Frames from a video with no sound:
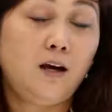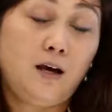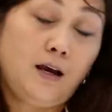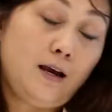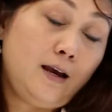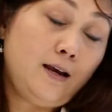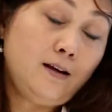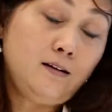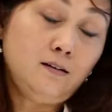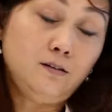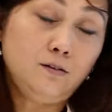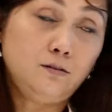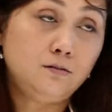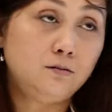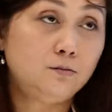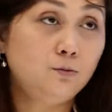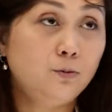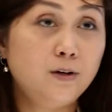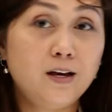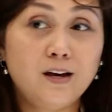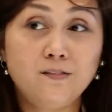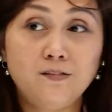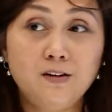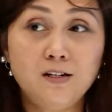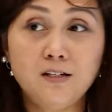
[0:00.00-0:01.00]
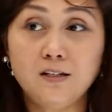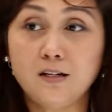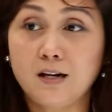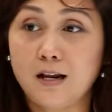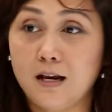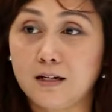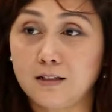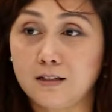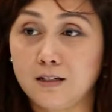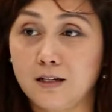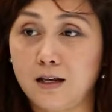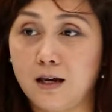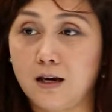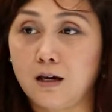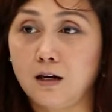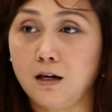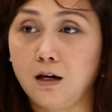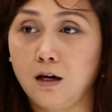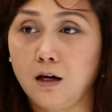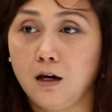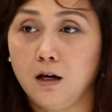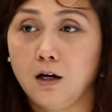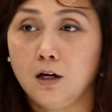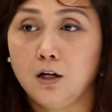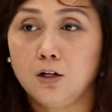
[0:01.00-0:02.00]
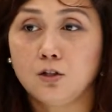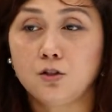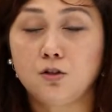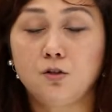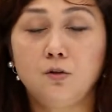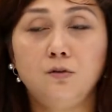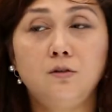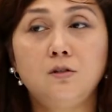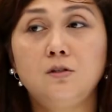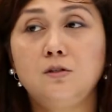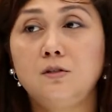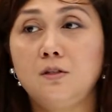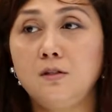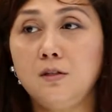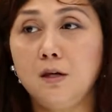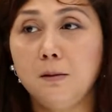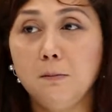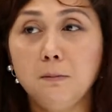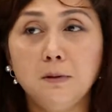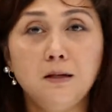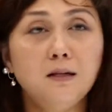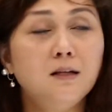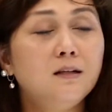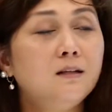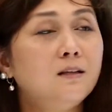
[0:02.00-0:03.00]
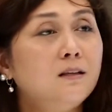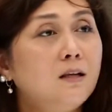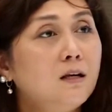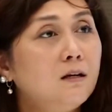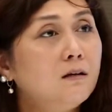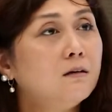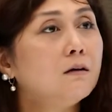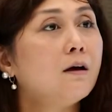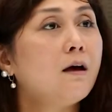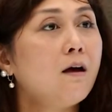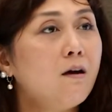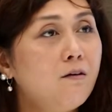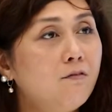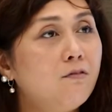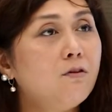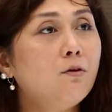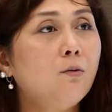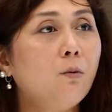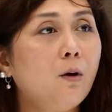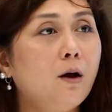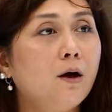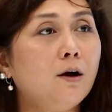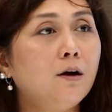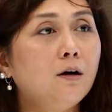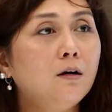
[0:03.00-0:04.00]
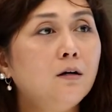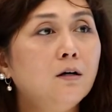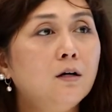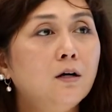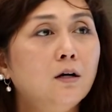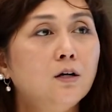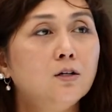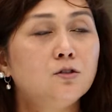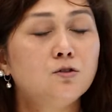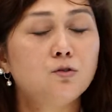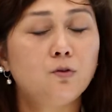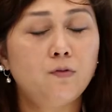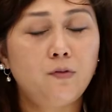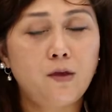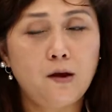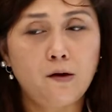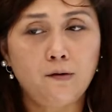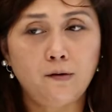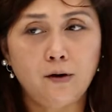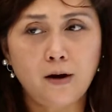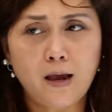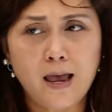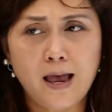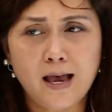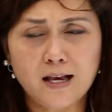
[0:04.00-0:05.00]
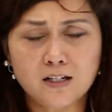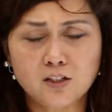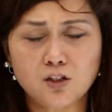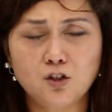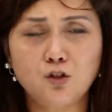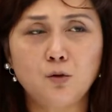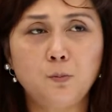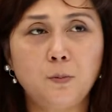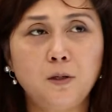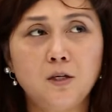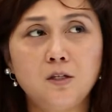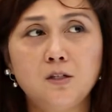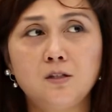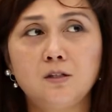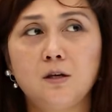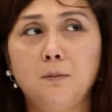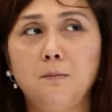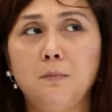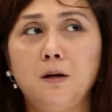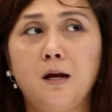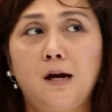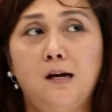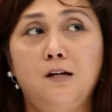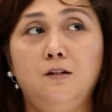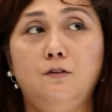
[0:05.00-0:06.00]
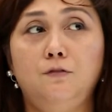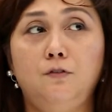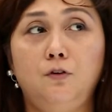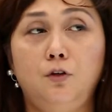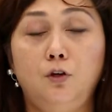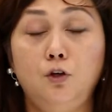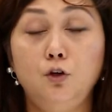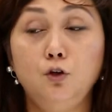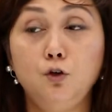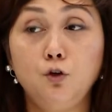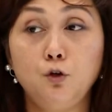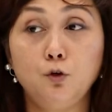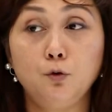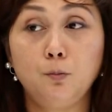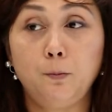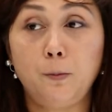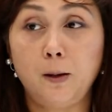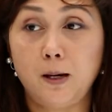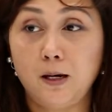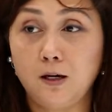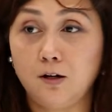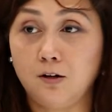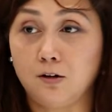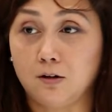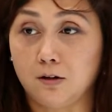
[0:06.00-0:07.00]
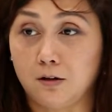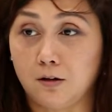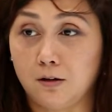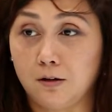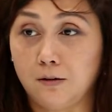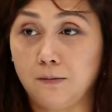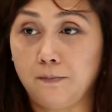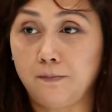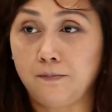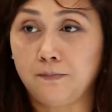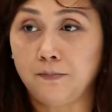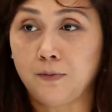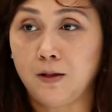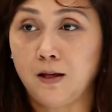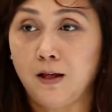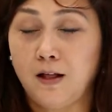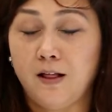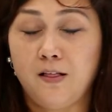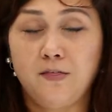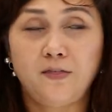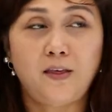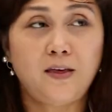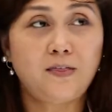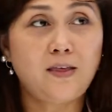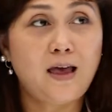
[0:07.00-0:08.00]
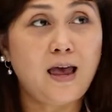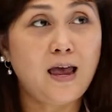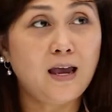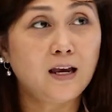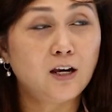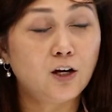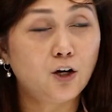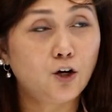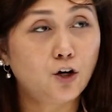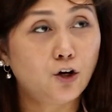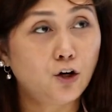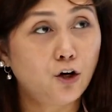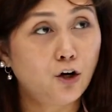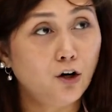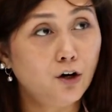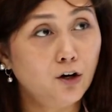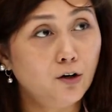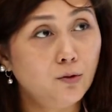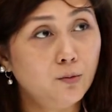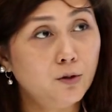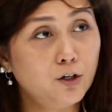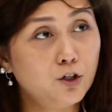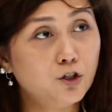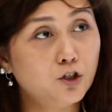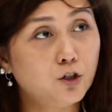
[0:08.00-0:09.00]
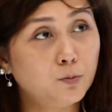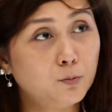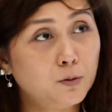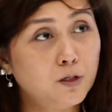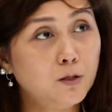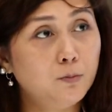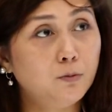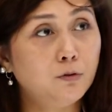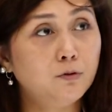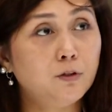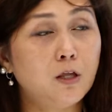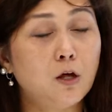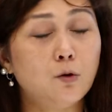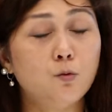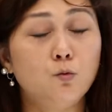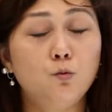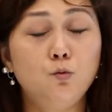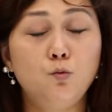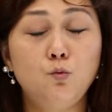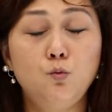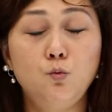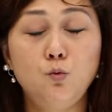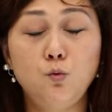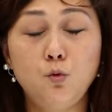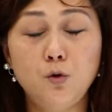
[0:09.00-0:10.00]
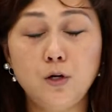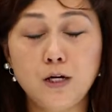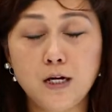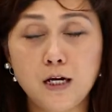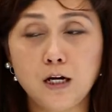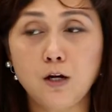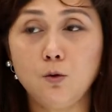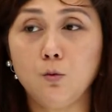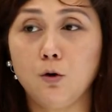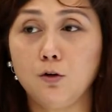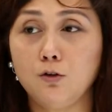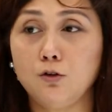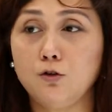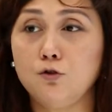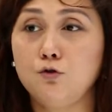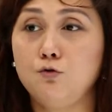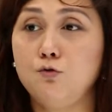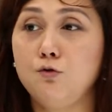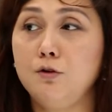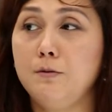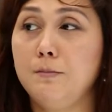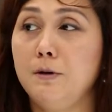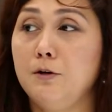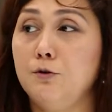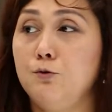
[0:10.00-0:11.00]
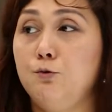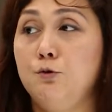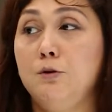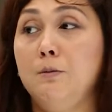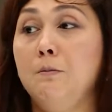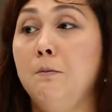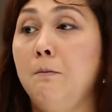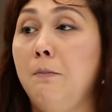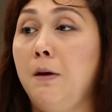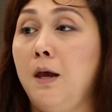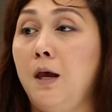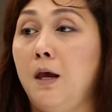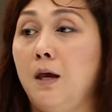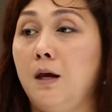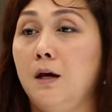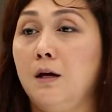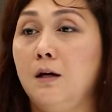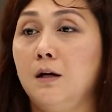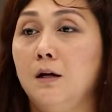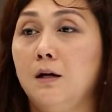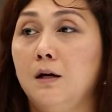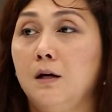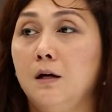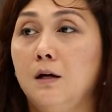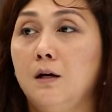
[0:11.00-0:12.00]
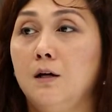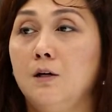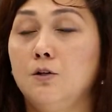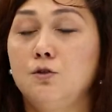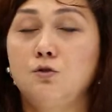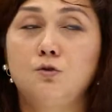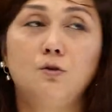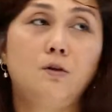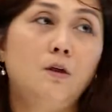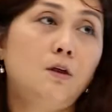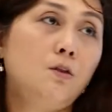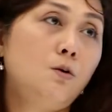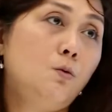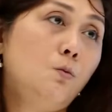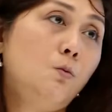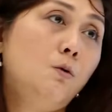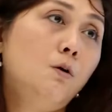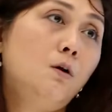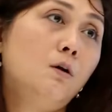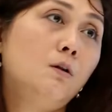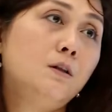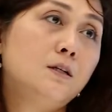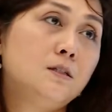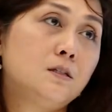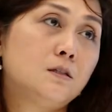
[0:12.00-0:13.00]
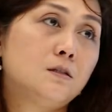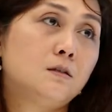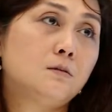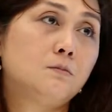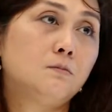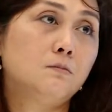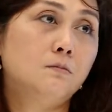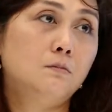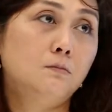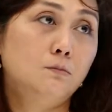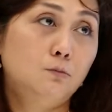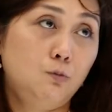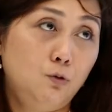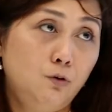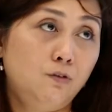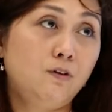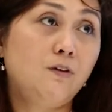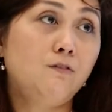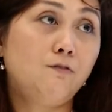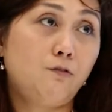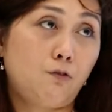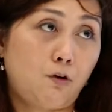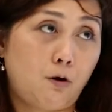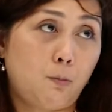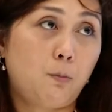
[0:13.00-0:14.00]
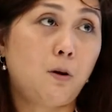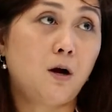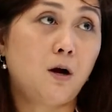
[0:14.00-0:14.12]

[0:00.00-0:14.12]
and we have internet today. So the similar thing everywhere. So there has to be some kind of incubator that encourage people that really want to dream and dream big, so that the world is moving for a